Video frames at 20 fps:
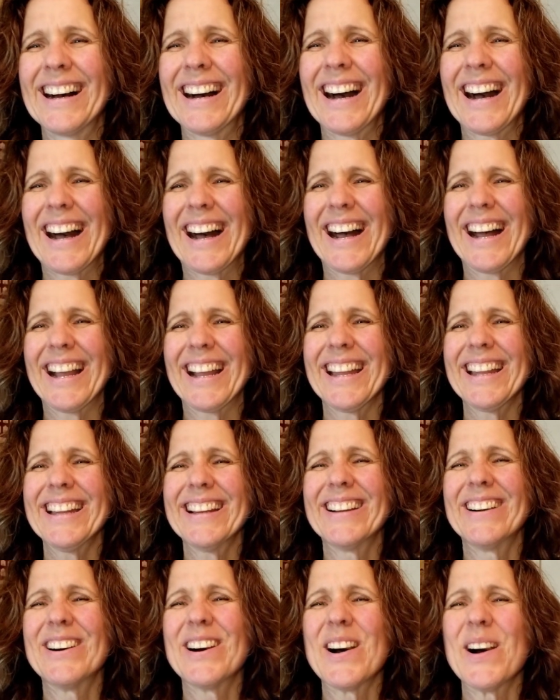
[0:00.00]
Hi,
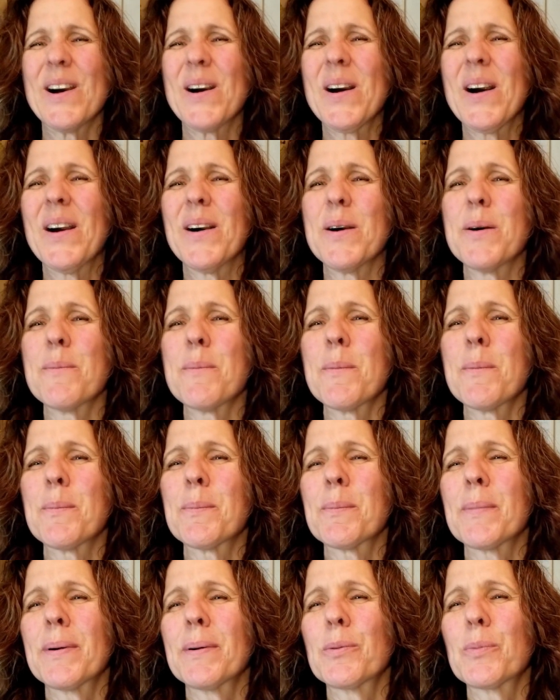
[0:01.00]

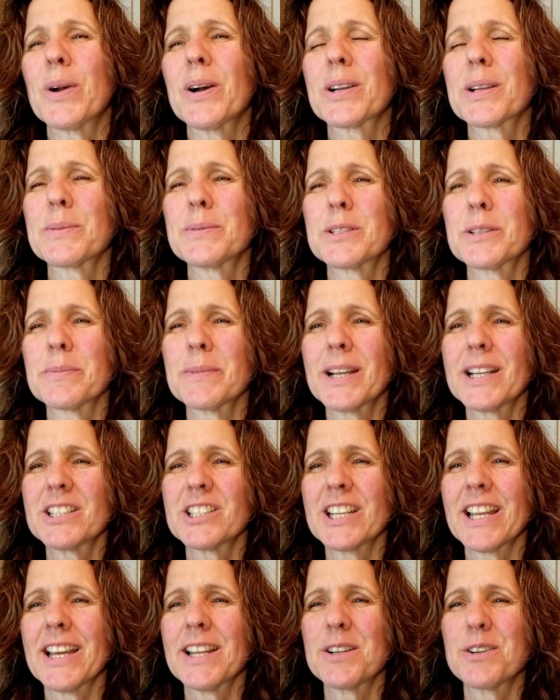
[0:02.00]
welcome to my
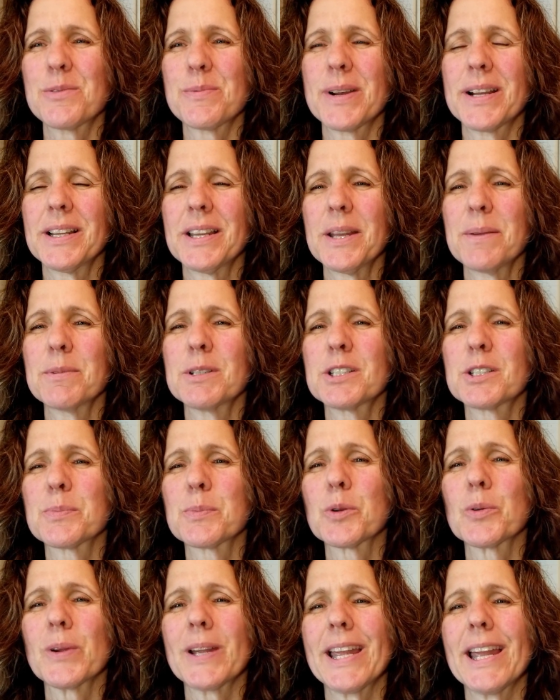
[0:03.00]
channel. My name is
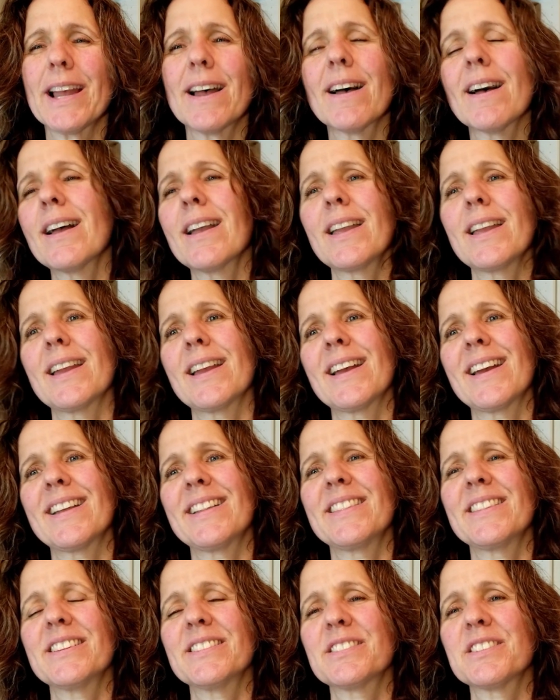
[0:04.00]
Maria,
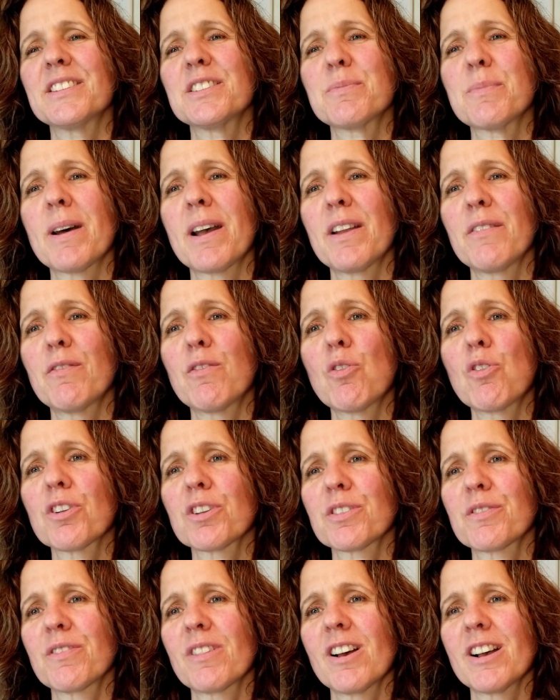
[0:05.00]
and this is my
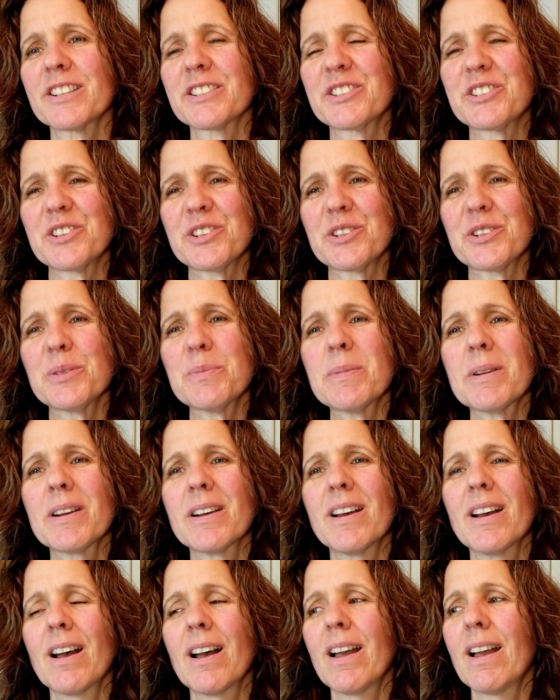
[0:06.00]
fourth Flosstube.
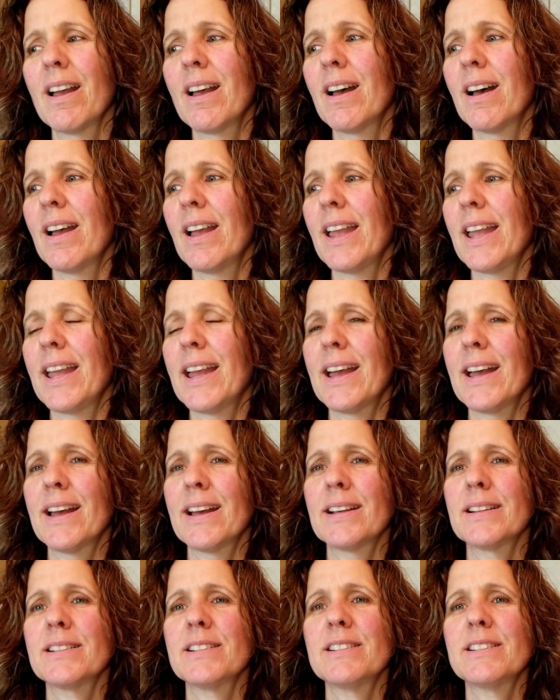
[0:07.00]

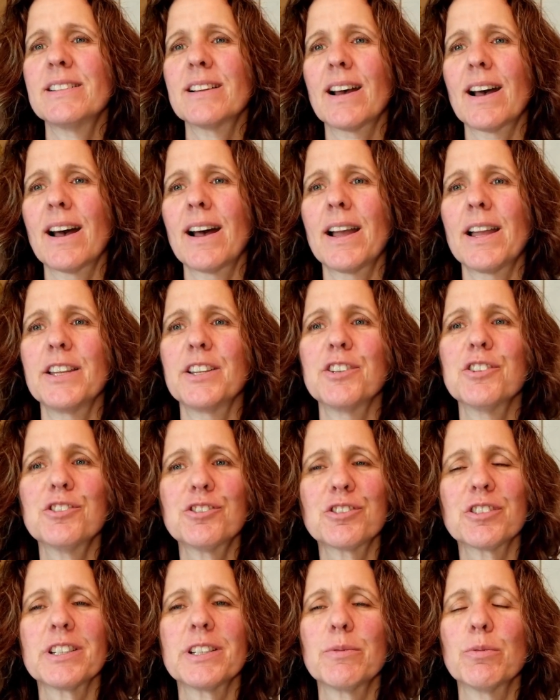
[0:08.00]
And I
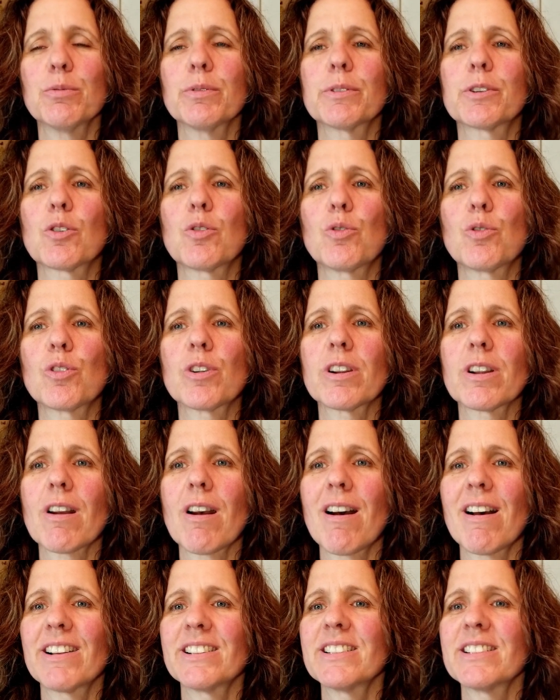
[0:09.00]
usually record
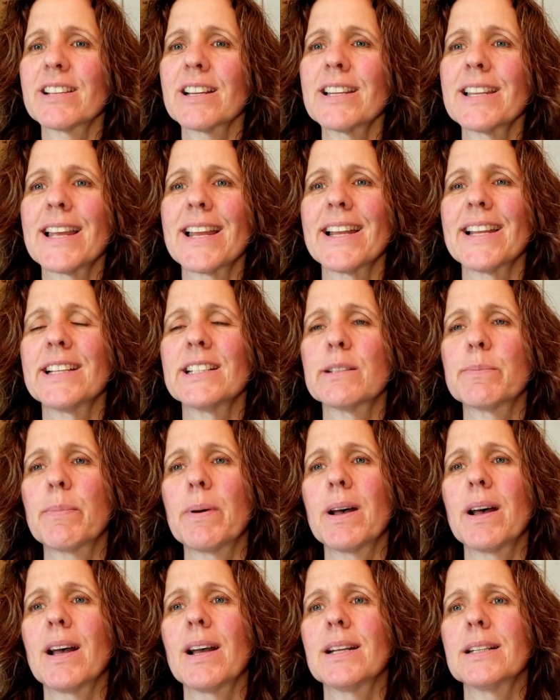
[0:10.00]
on Sundays,
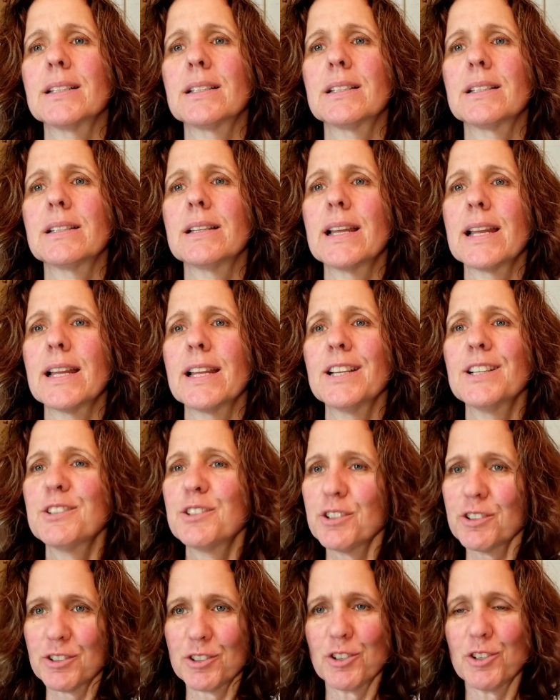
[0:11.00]
but today is
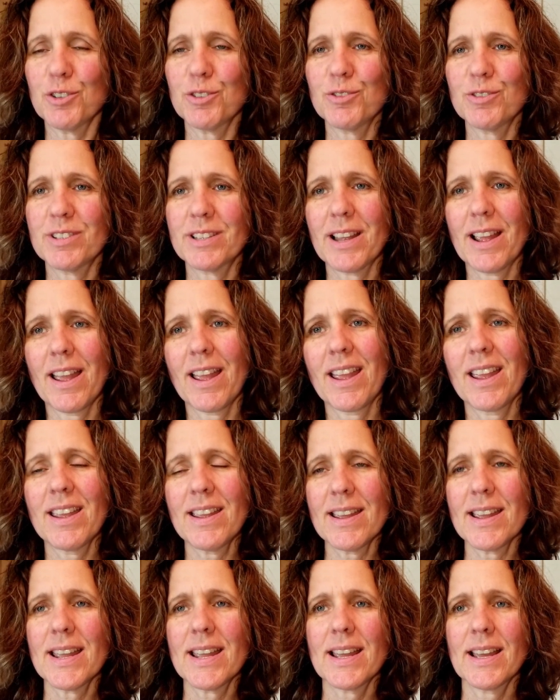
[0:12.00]
a
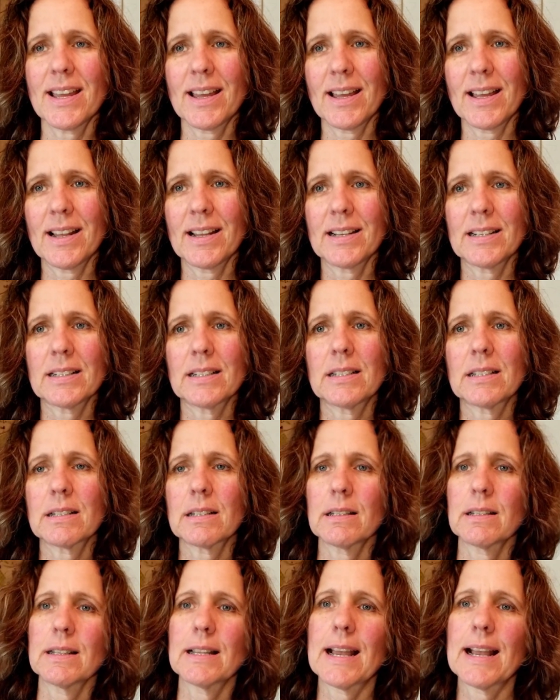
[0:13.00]
Tuesday, and
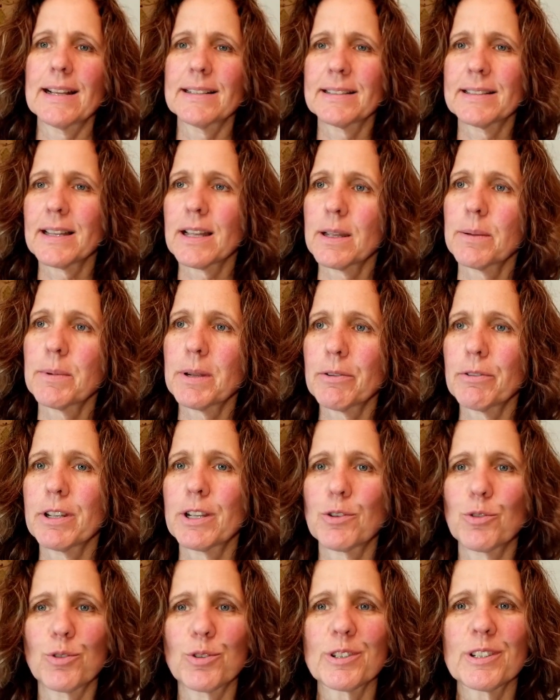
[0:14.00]
last time I
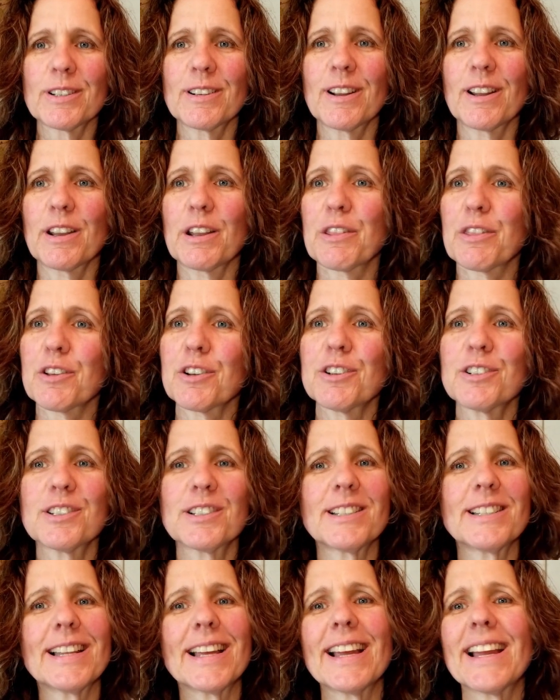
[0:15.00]
recorded on a
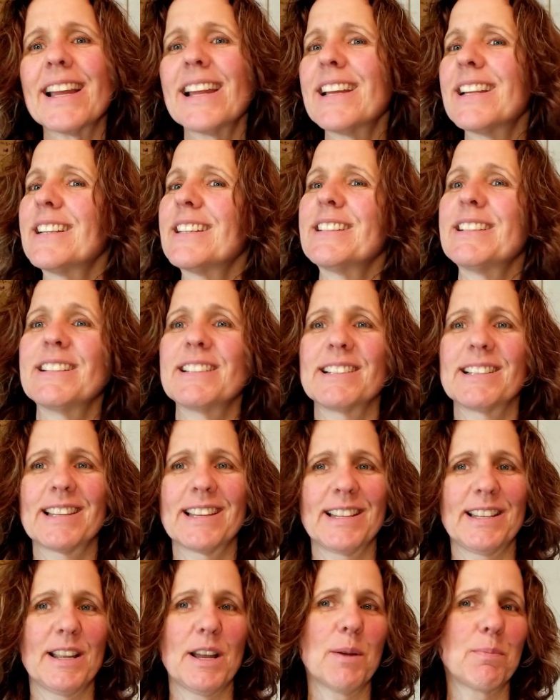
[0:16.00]
Thursday, and it didn't
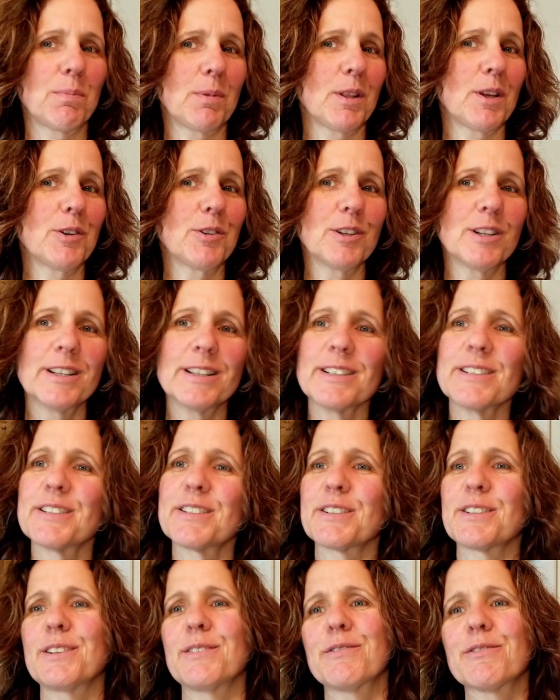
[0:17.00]
get uploaded
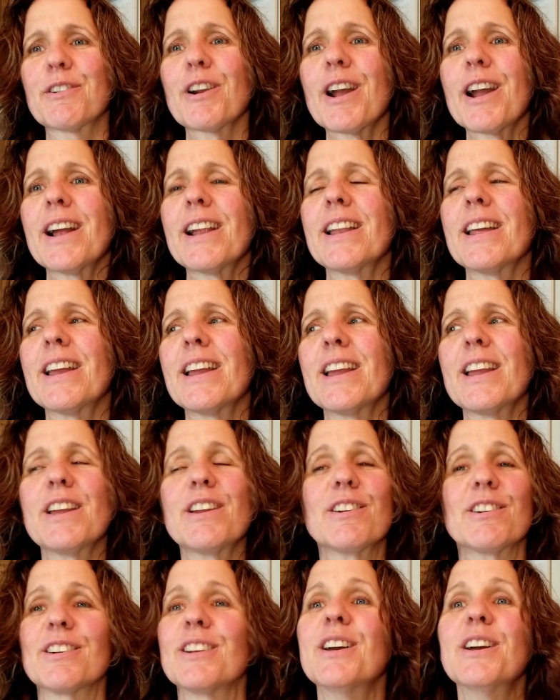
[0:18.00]
until Friday,
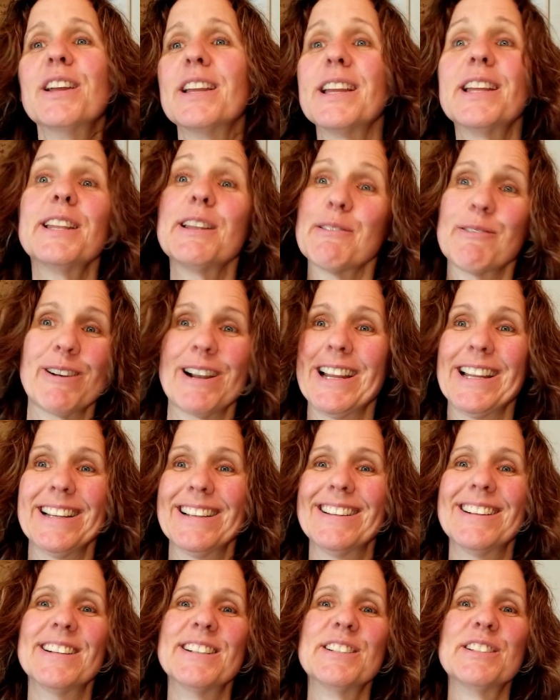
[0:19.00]
or anyway.
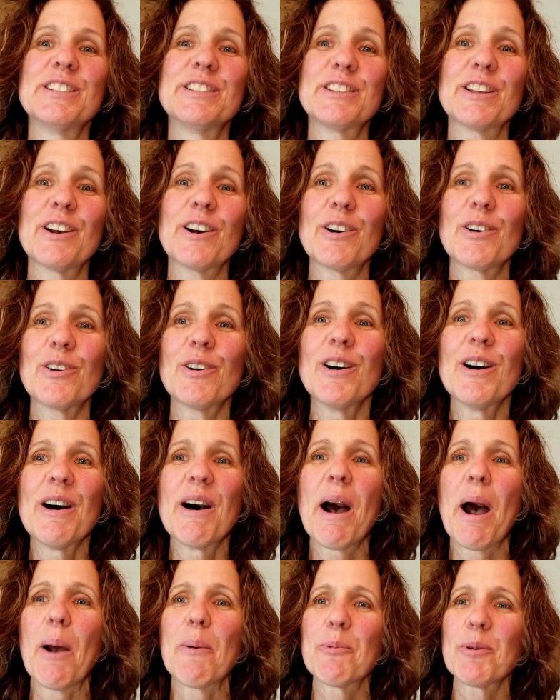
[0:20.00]
So
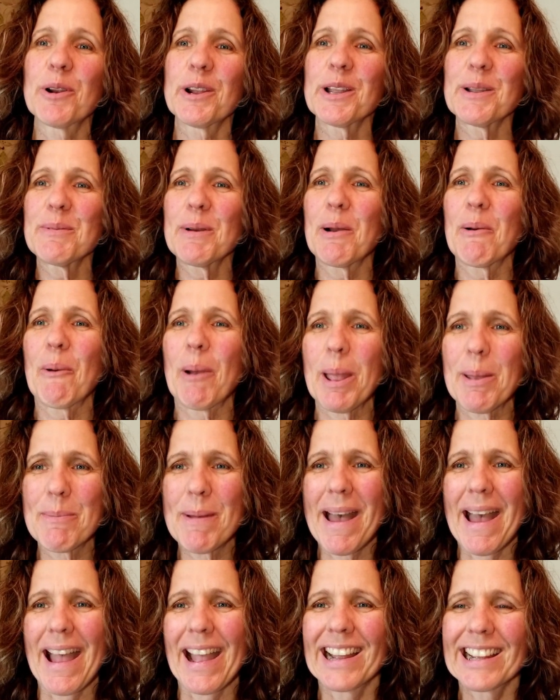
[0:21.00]
I'm working my way
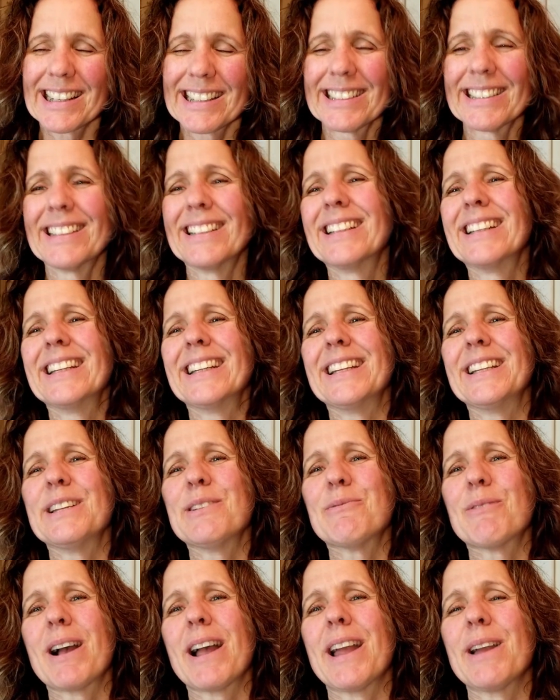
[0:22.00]
back.
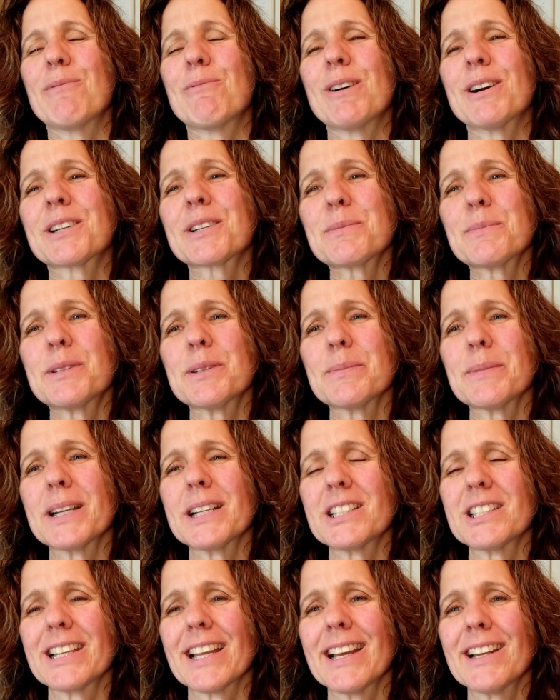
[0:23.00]
Anyway, welcome to my
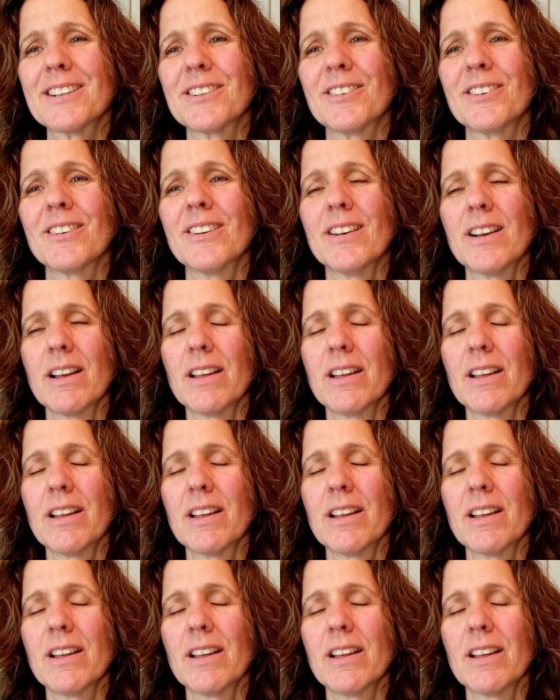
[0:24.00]
channel.